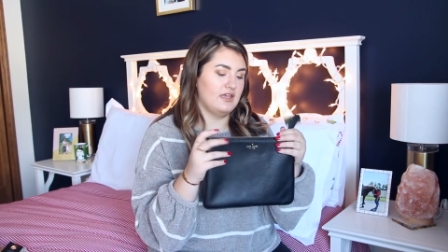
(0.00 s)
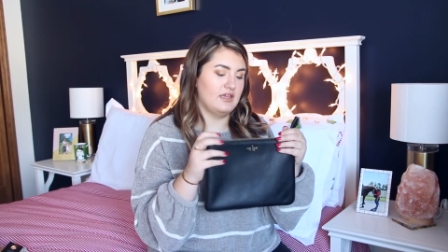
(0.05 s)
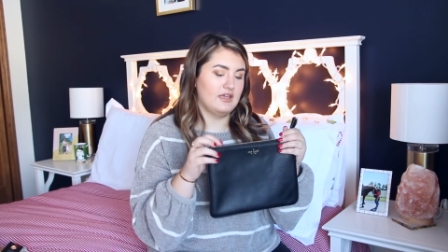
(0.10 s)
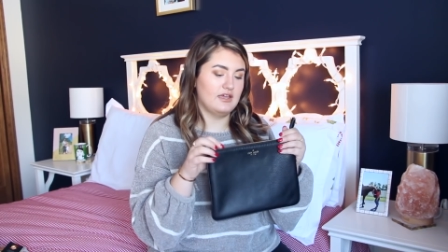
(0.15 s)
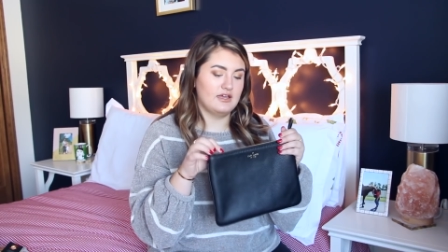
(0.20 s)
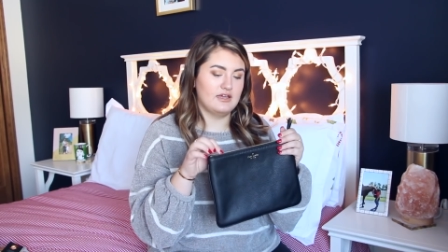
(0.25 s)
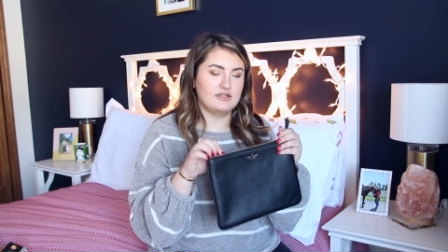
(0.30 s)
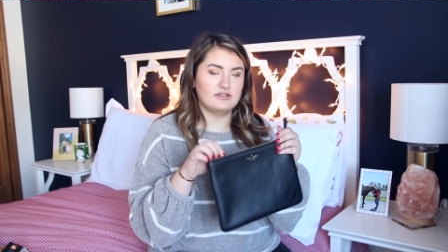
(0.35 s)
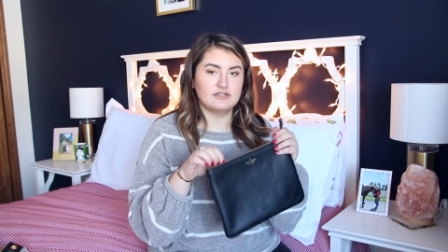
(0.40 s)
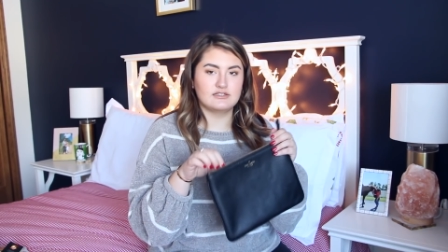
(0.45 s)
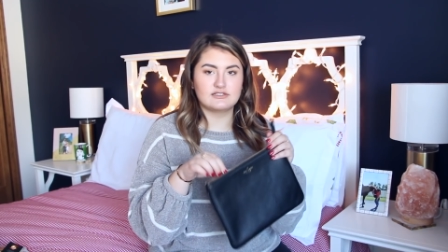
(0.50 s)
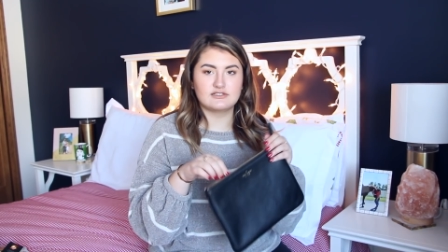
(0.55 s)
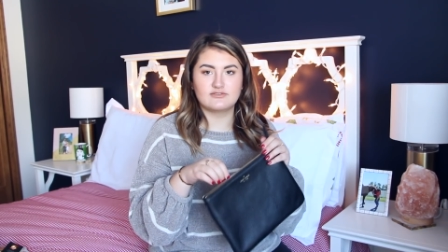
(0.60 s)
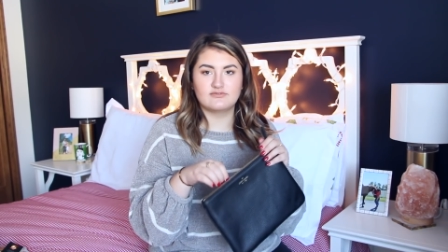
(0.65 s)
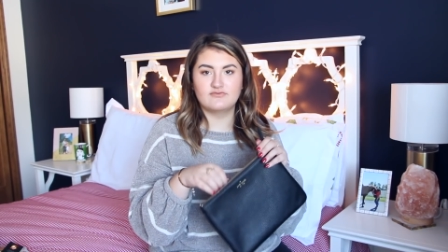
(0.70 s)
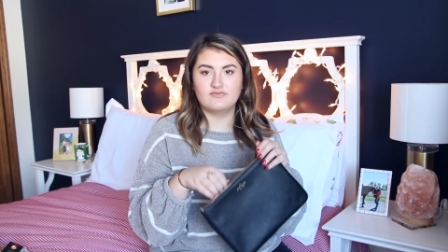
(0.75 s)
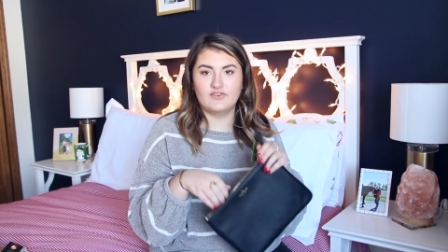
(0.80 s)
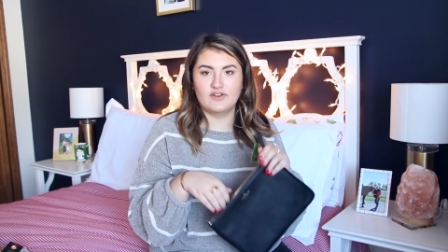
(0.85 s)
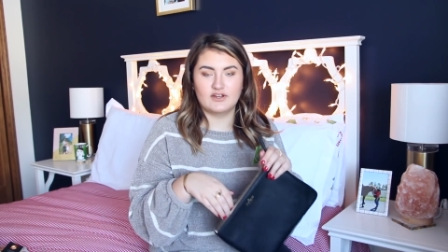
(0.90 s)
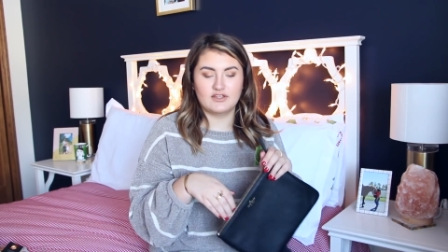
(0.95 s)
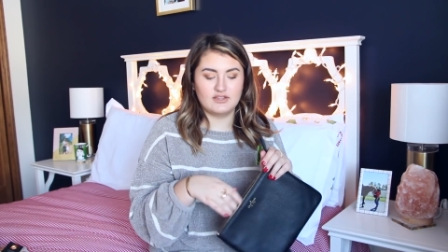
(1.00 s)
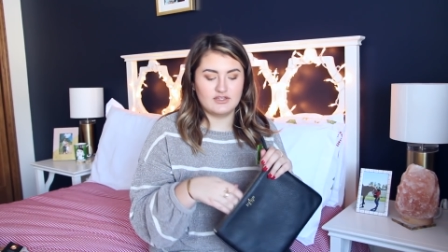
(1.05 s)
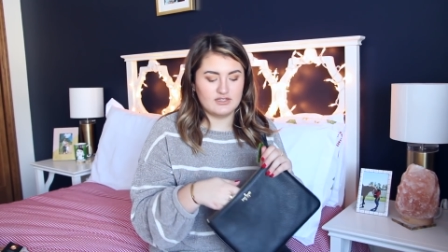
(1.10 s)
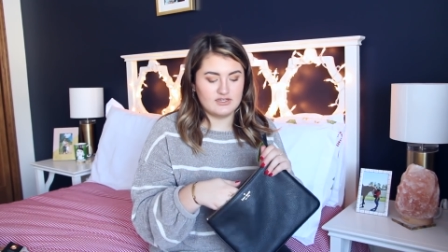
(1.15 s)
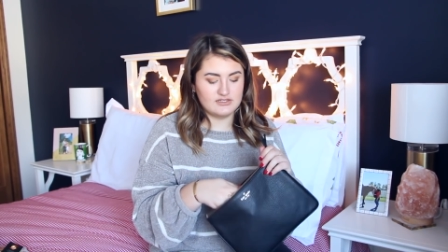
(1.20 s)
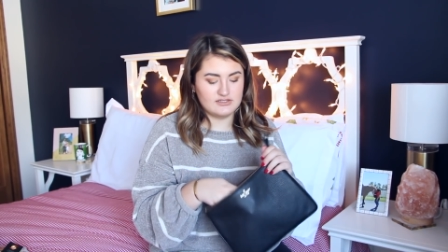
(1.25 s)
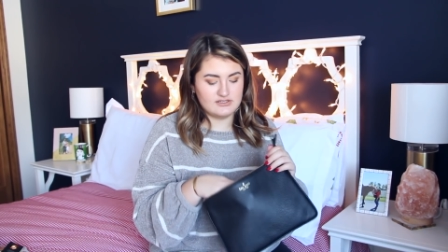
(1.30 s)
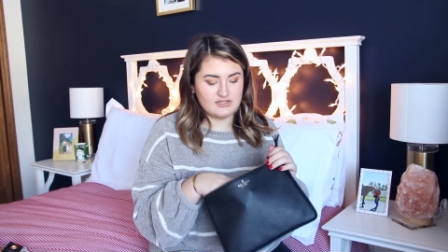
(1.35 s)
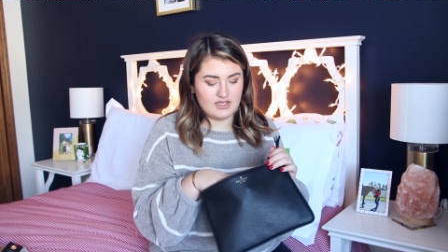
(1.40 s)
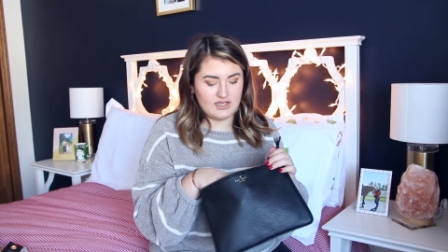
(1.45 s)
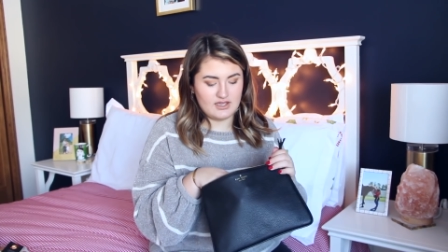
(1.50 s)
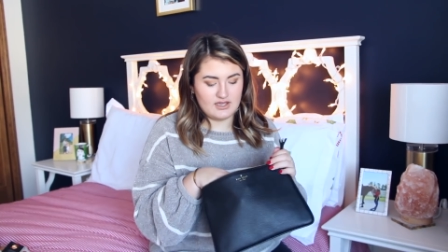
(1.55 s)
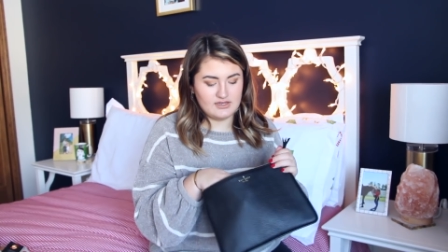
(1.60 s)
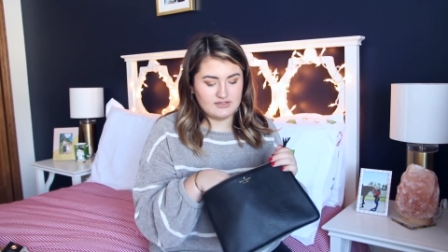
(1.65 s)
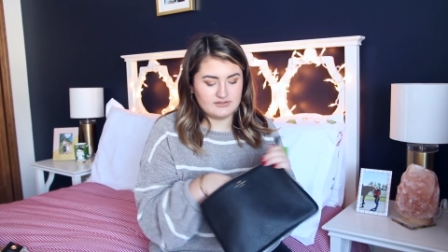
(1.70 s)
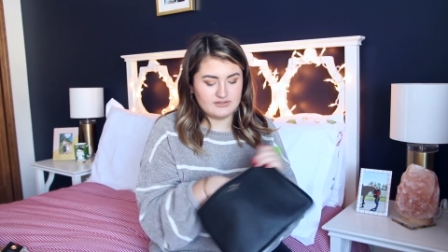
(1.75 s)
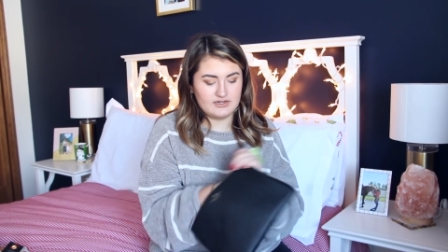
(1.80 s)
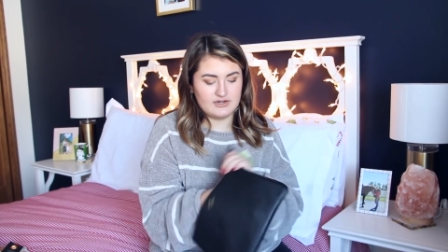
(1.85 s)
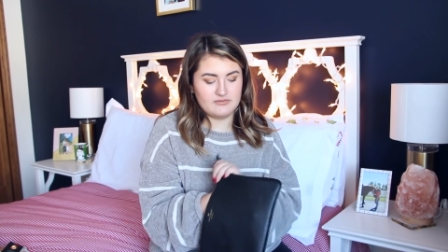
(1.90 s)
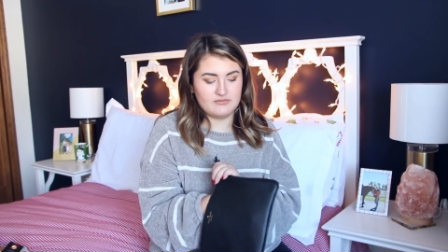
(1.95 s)
and it's a fairly good
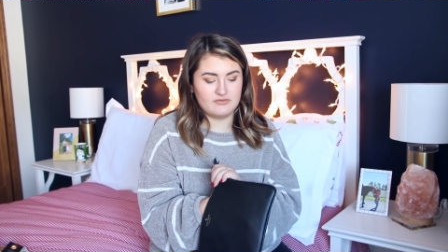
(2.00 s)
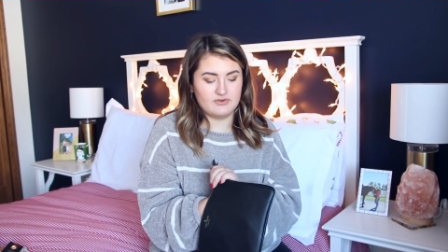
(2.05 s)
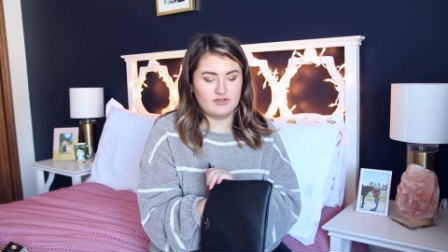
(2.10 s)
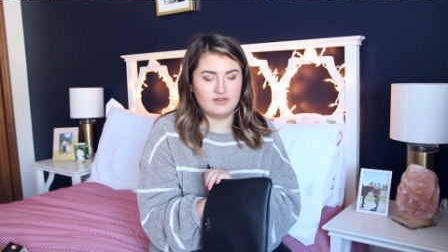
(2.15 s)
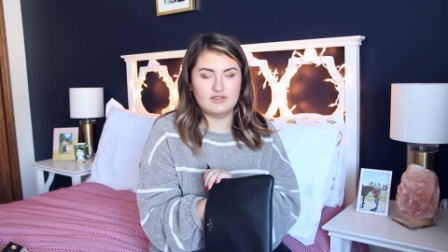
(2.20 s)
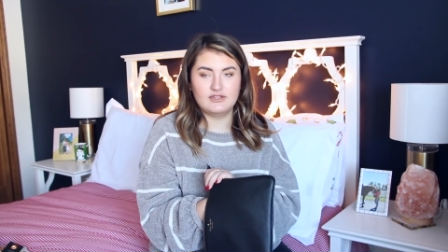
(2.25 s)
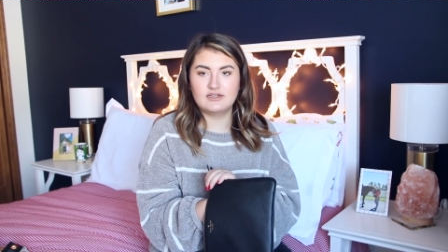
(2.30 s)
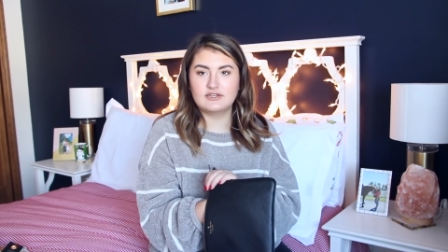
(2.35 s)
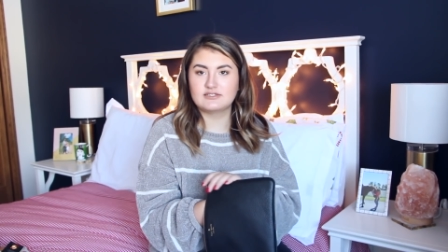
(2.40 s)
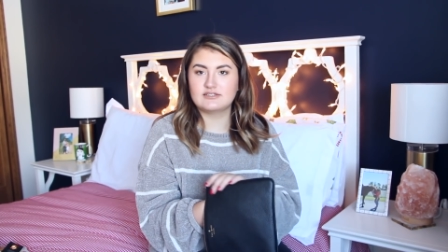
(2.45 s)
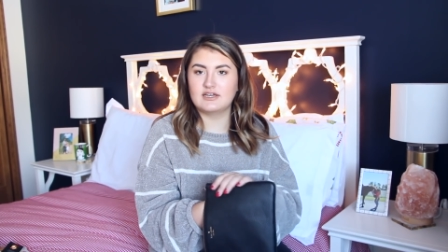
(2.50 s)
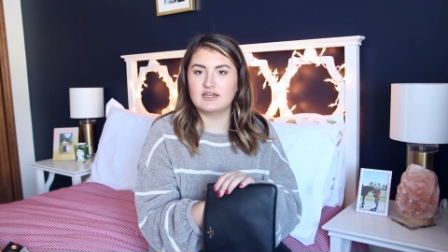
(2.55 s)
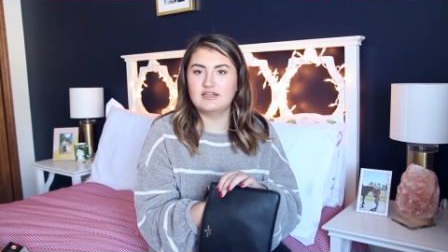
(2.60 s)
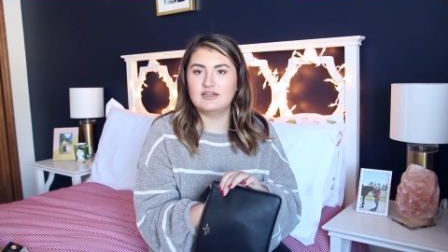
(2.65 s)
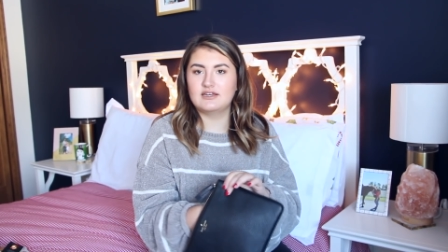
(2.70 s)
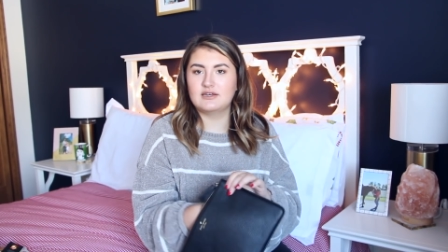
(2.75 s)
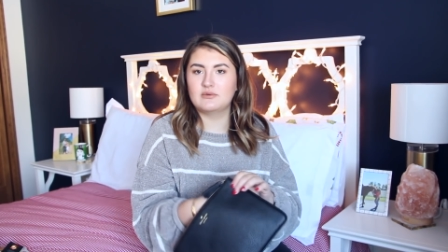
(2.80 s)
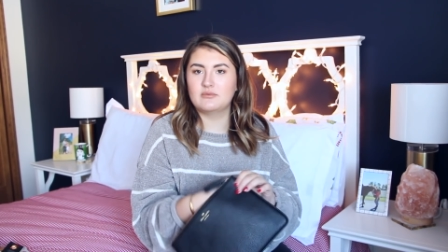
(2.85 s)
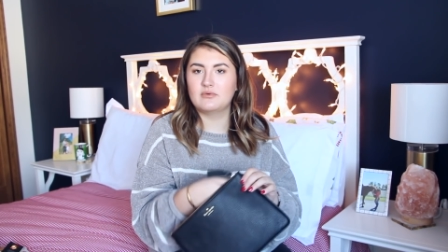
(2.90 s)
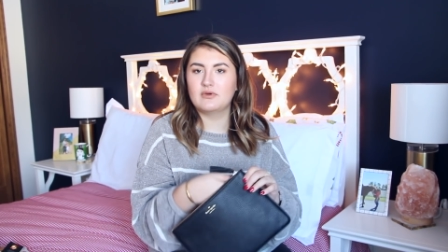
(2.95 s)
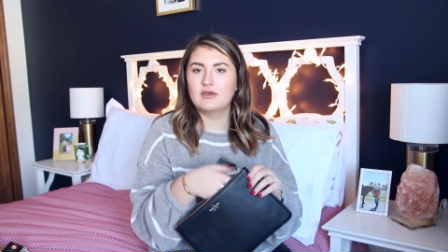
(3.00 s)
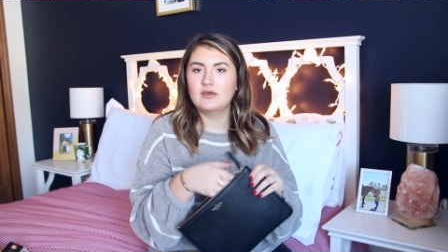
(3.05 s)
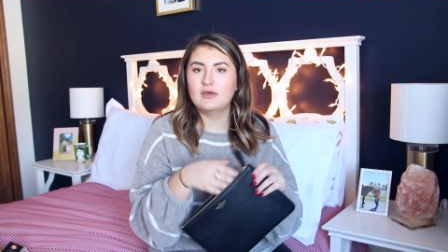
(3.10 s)
size and I'm really excited